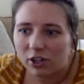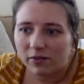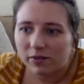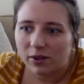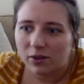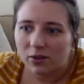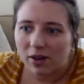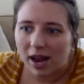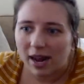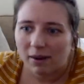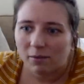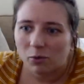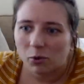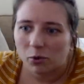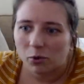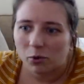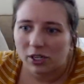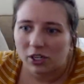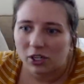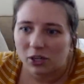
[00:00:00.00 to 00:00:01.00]
she views Adam
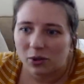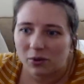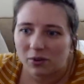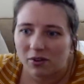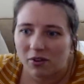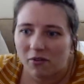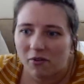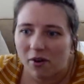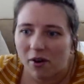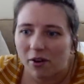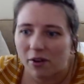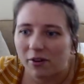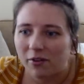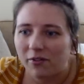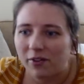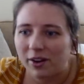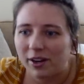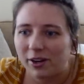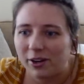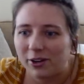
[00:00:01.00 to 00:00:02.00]
twenty-two as a father
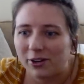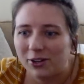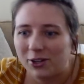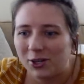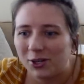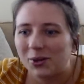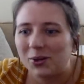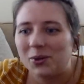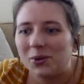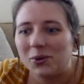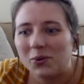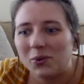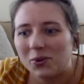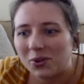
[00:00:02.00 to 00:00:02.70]
figure too,